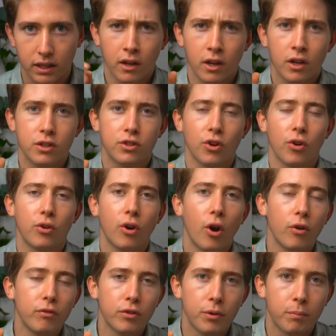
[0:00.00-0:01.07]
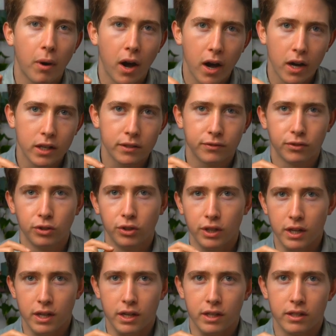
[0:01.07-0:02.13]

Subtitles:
So over the past few years,